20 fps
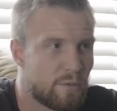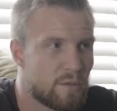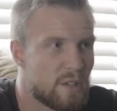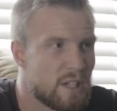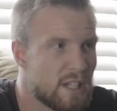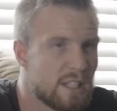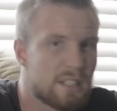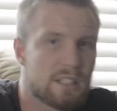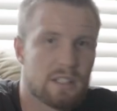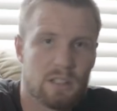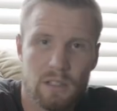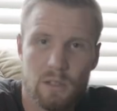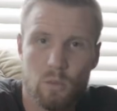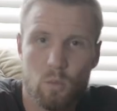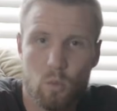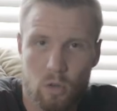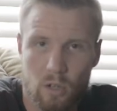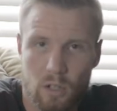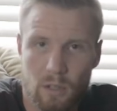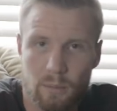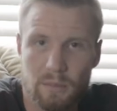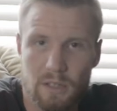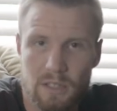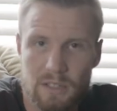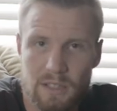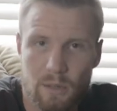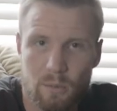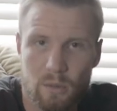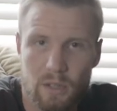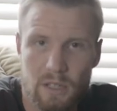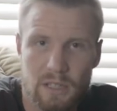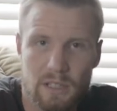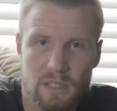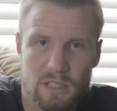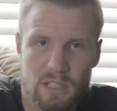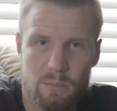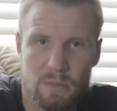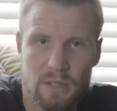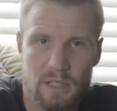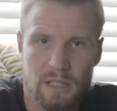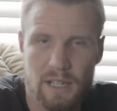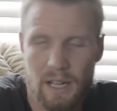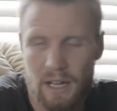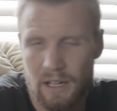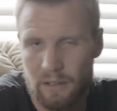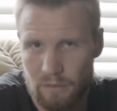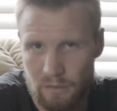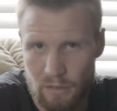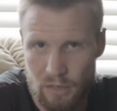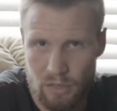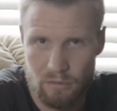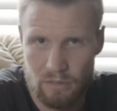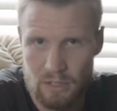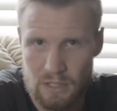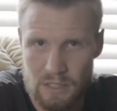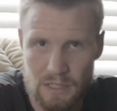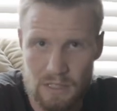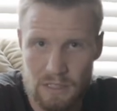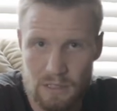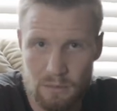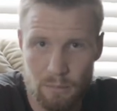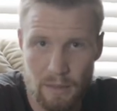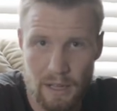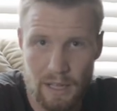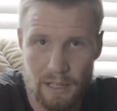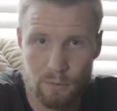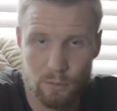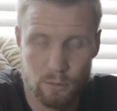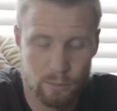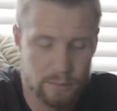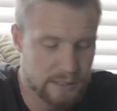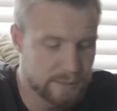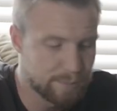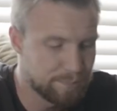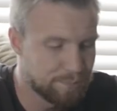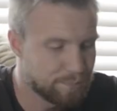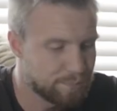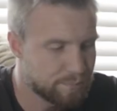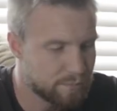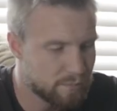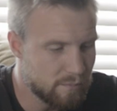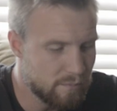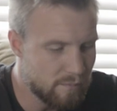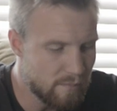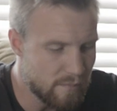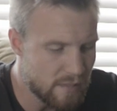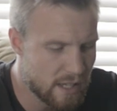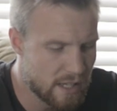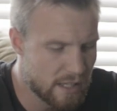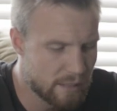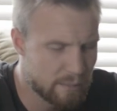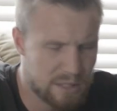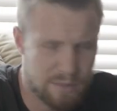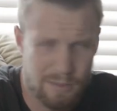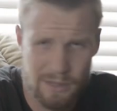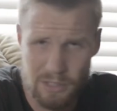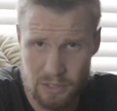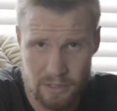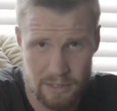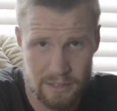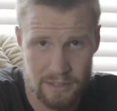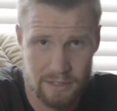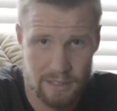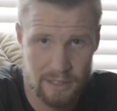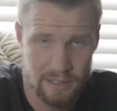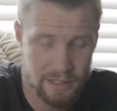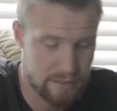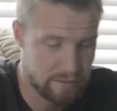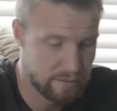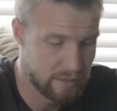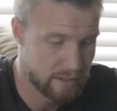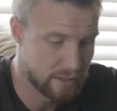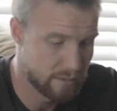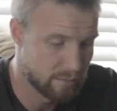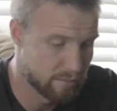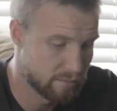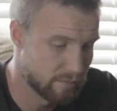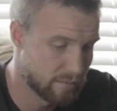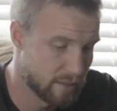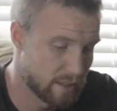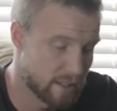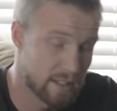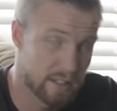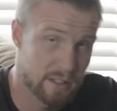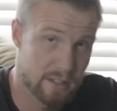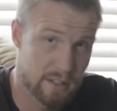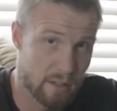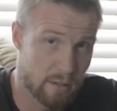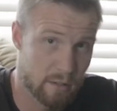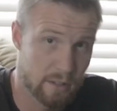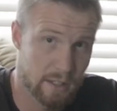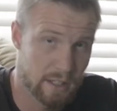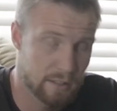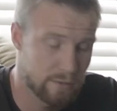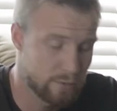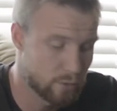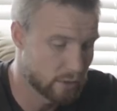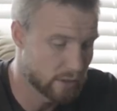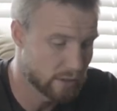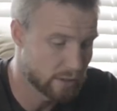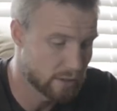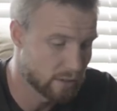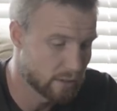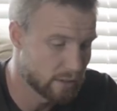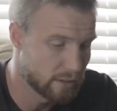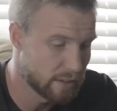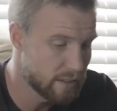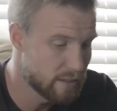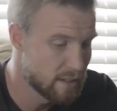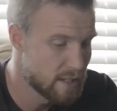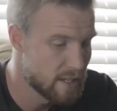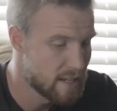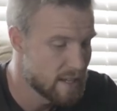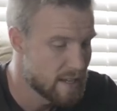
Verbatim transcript: decently warm, because I wanted it to be kind of a three-season bag for me, especially since I live in Southern California currently.